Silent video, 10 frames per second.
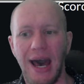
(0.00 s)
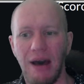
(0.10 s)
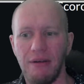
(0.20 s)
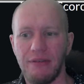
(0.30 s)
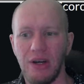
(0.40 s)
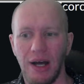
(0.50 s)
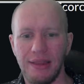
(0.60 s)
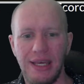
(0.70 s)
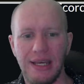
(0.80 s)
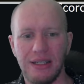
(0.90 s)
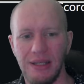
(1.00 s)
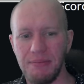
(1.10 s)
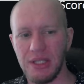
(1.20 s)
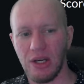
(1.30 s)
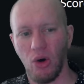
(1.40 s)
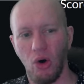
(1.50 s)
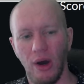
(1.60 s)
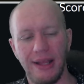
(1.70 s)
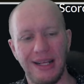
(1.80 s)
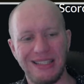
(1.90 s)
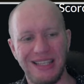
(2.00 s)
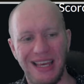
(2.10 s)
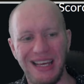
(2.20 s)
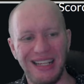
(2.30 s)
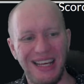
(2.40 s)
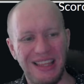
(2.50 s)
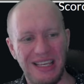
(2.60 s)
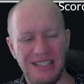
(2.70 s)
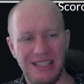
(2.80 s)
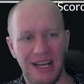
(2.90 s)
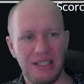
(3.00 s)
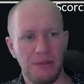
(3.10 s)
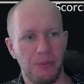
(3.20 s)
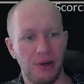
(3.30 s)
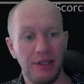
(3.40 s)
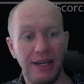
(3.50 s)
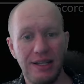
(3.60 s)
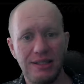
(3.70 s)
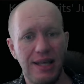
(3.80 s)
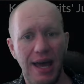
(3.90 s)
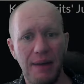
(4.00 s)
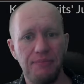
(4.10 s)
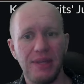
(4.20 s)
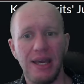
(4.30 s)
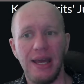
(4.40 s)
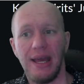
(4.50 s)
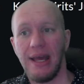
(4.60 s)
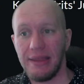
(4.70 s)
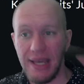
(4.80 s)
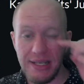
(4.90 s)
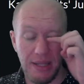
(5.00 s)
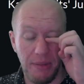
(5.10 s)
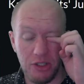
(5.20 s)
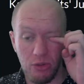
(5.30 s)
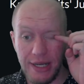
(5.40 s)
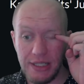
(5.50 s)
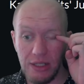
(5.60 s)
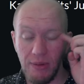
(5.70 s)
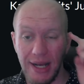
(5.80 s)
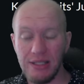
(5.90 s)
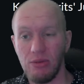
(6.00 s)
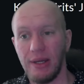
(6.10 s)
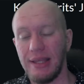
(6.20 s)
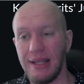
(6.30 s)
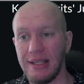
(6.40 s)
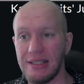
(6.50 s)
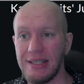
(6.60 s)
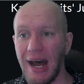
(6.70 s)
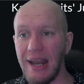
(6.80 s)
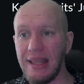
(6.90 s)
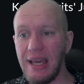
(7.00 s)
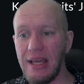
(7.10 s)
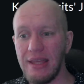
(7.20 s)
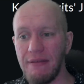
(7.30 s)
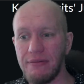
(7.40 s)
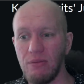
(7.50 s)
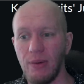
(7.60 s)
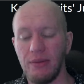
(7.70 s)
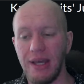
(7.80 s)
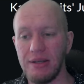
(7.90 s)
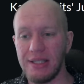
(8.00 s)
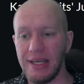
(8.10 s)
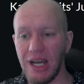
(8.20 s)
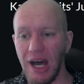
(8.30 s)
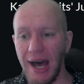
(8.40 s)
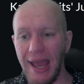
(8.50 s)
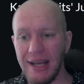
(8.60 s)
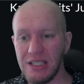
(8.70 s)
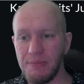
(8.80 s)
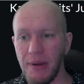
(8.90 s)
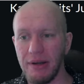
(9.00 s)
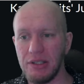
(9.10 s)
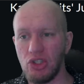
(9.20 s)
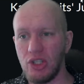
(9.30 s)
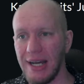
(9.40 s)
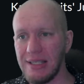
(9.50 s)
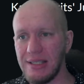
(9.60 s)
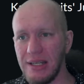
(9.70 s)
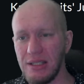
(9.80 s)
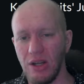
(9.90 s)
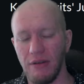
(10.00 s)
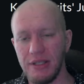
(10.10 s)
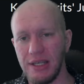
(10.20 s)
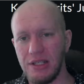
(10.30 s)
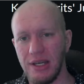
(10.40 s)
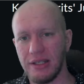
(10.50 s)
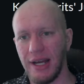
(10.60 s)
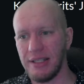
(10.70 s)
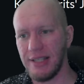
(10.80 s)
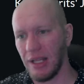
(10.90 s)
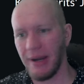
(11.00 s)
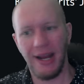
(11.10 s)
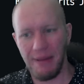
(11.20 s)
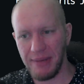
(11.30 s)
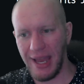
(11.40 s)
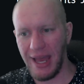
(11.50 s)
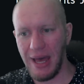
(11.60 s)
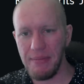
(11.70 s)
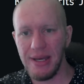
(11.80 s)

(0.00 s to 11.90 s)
We've got the Glimpse the Core, and then Saheeli the Sun's Brilliance there. These are the most recent ones. With at the start of the year, there was the Kaya Spirit's Justice, obviously to kind of celebrate MKM,